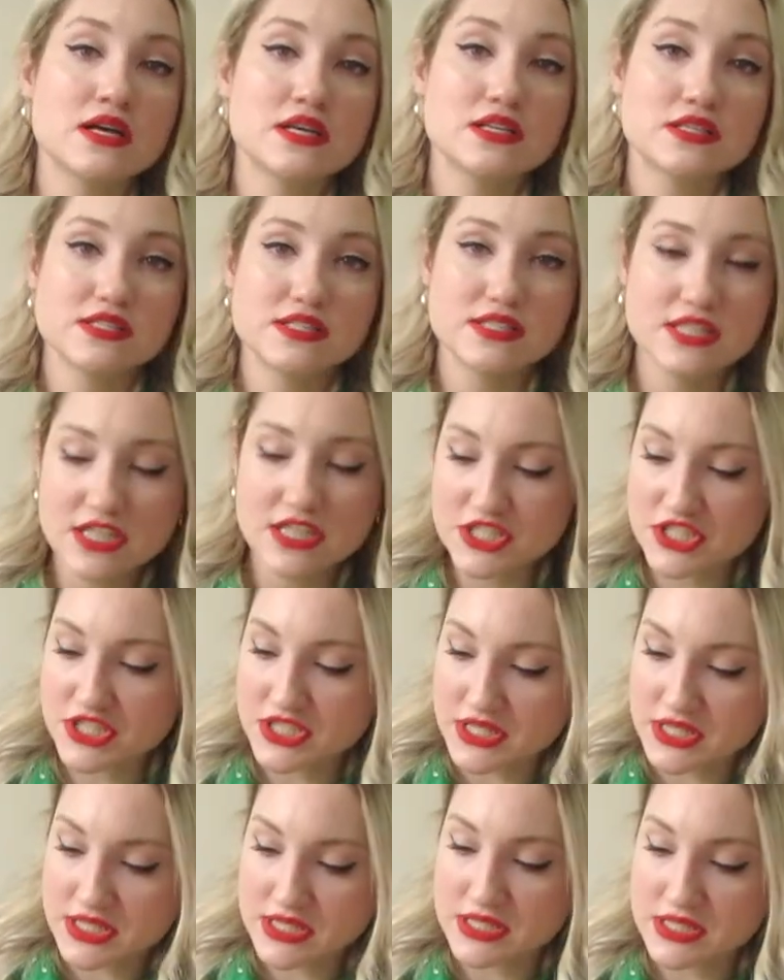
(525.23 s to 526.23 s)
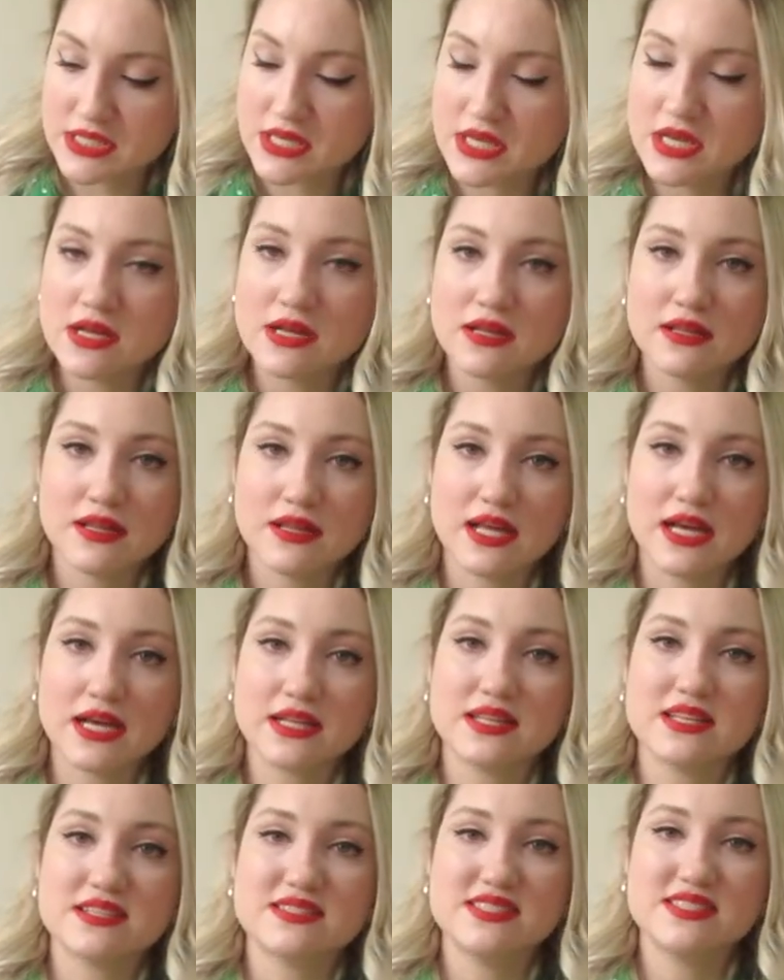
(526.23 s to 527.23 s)
stitches,
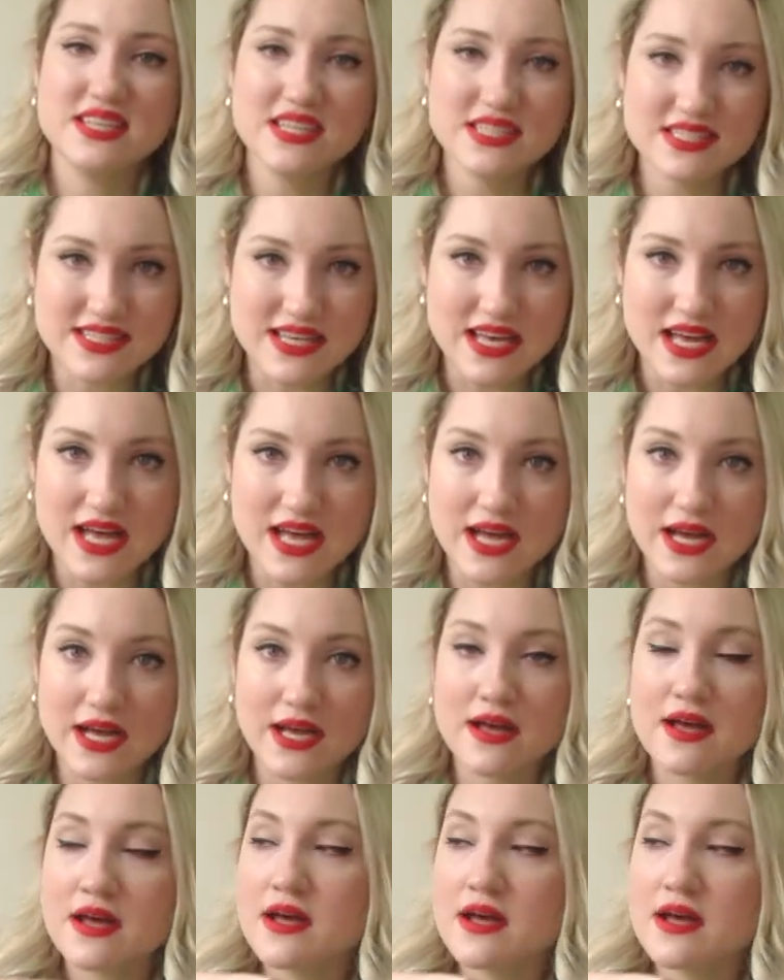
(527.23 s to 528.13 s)
like the zigzag,